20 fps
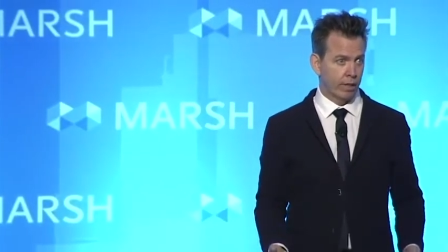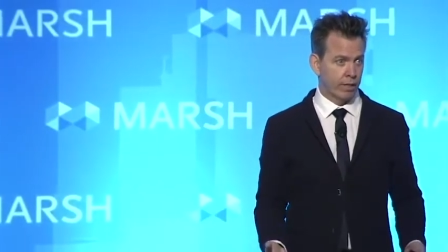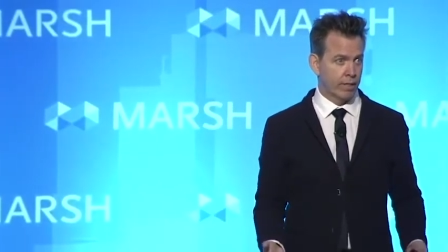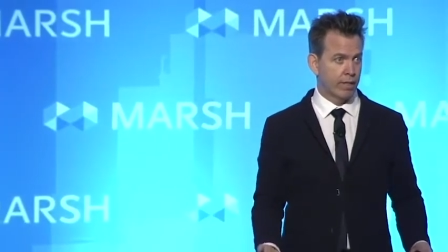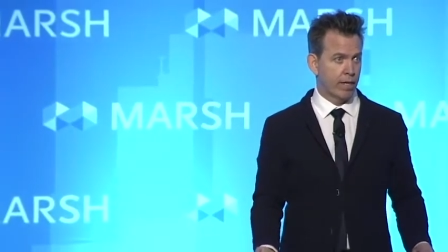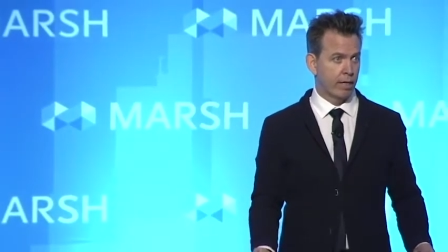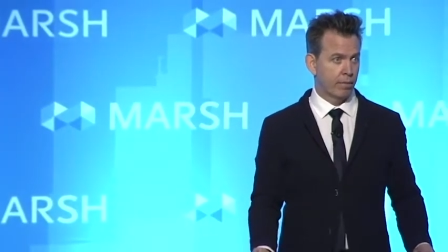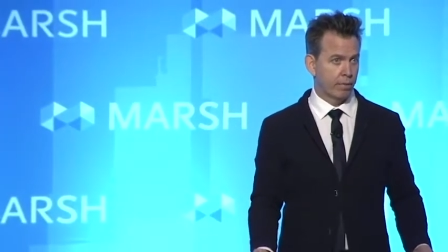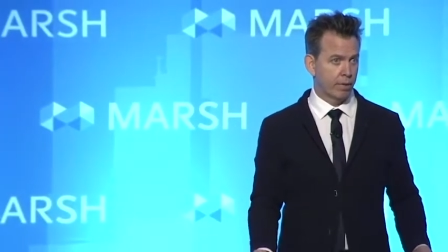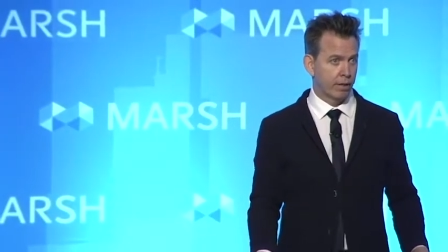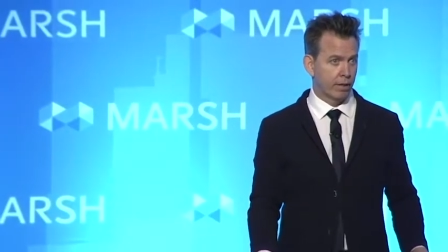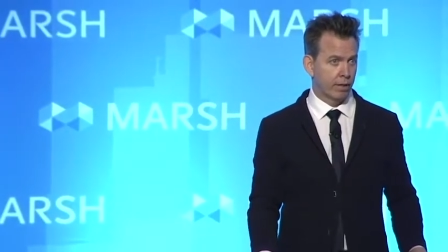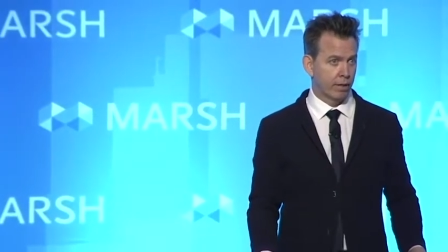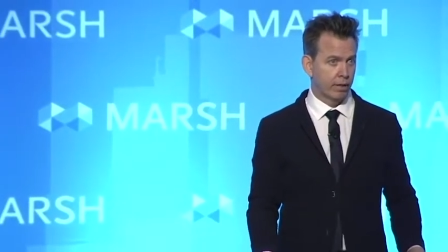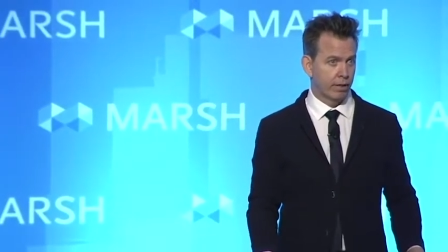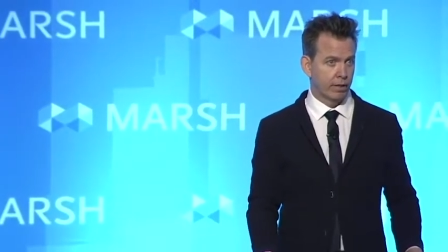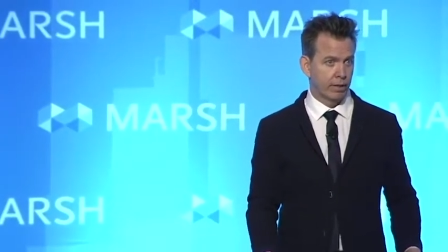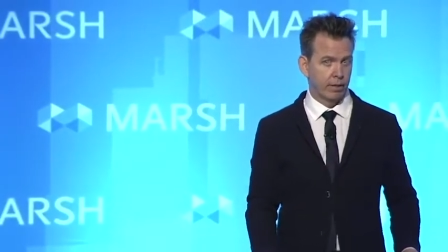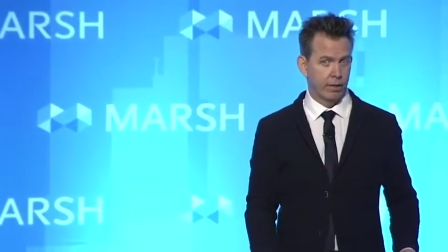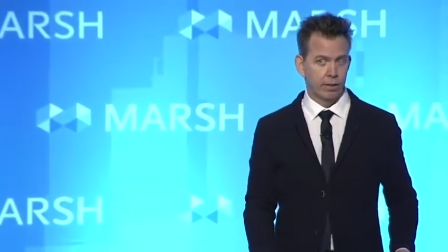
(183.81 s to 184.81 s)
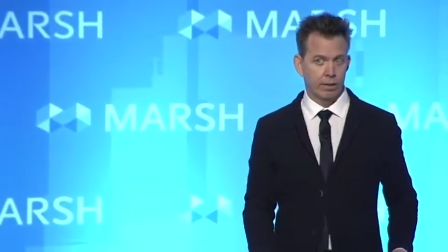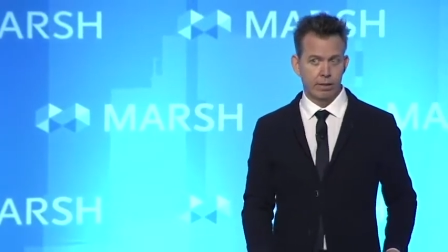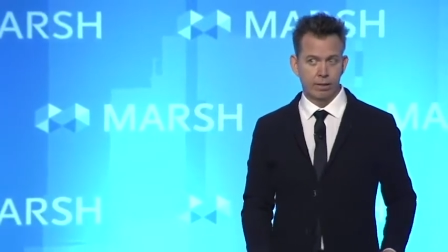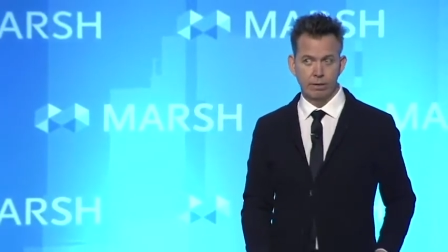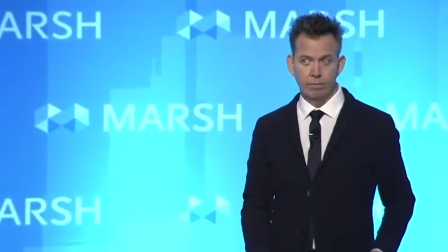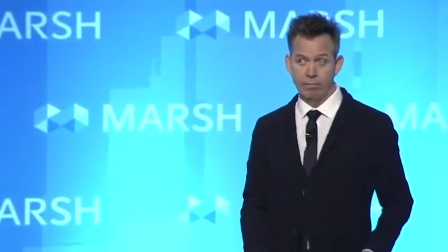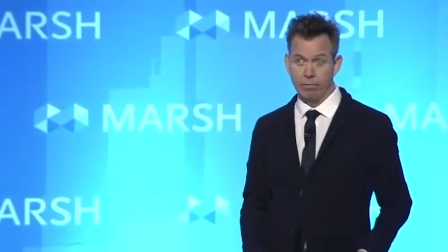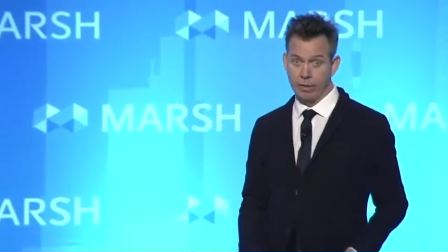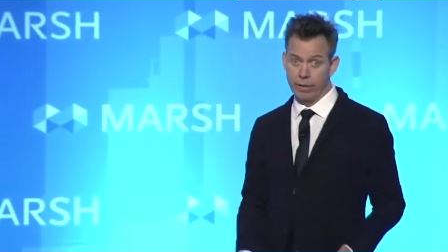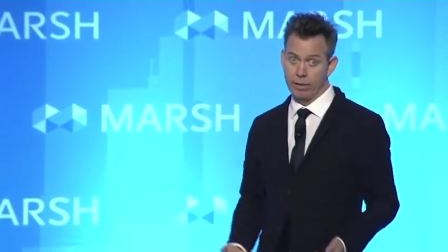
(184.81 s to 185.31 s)
that it's happening
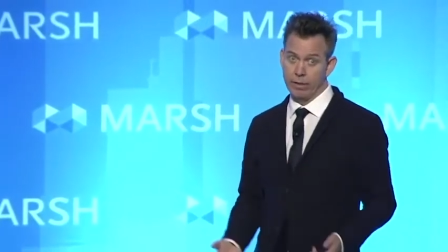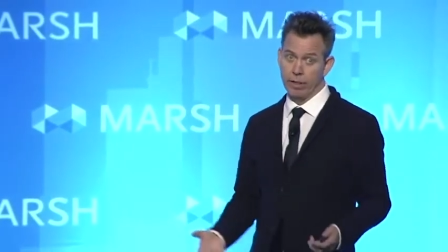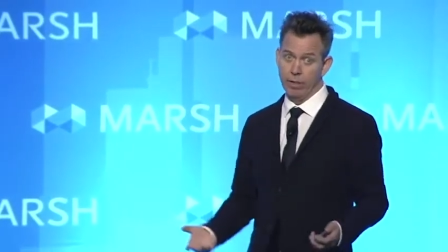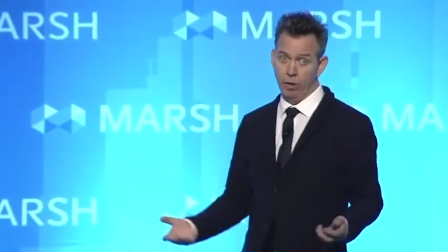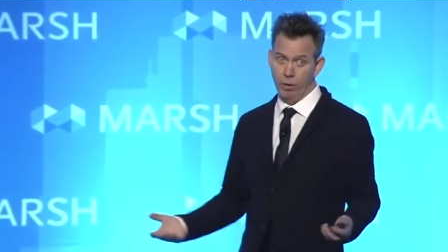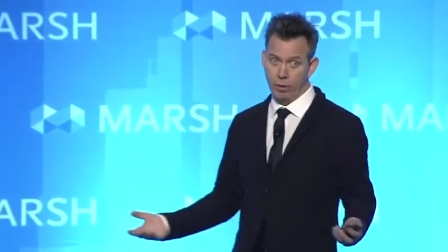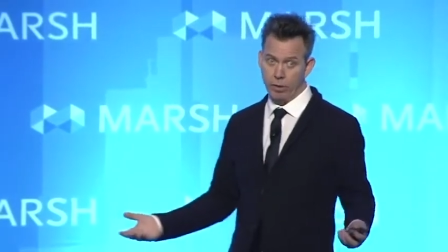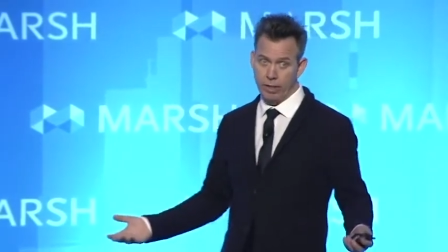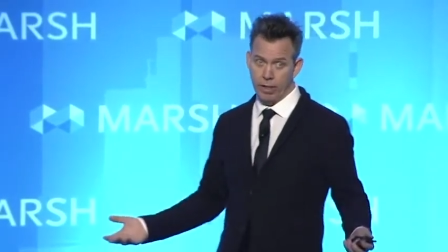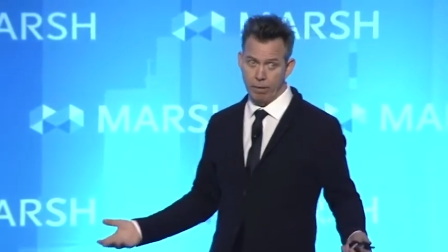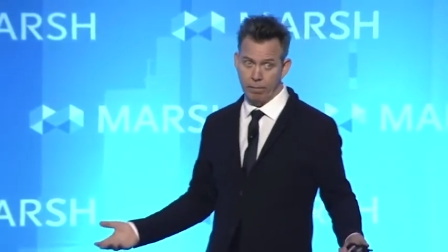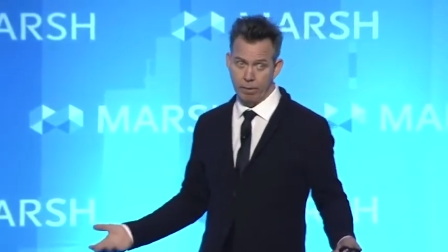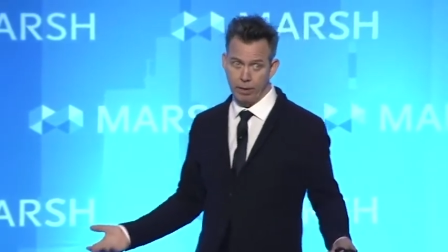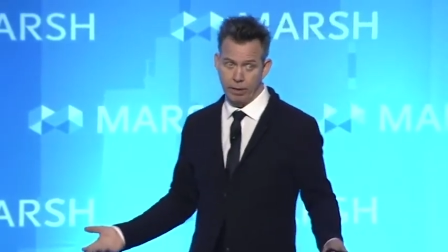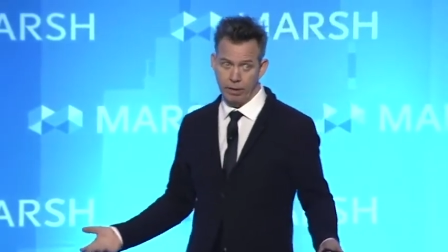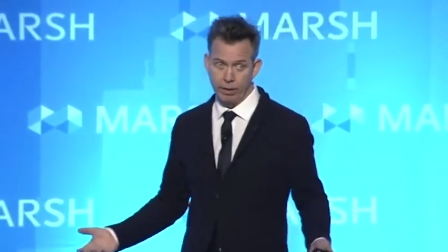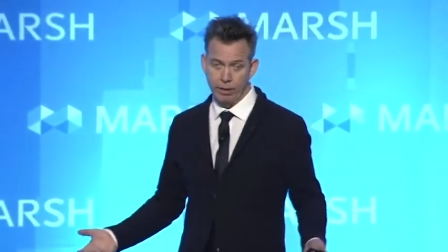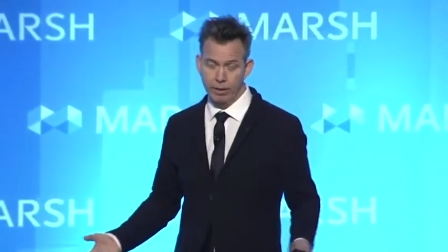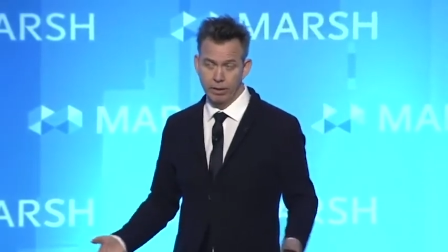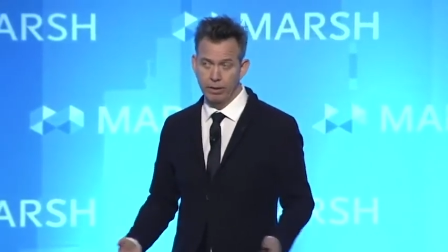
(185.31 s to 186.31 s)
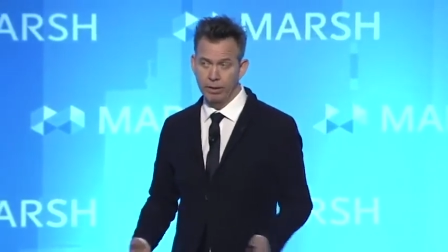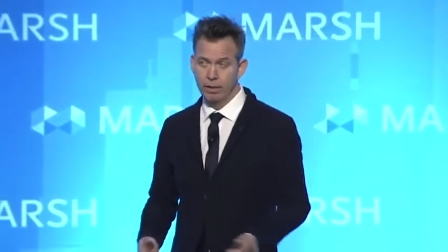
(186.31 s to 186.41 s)
because I know it's happening.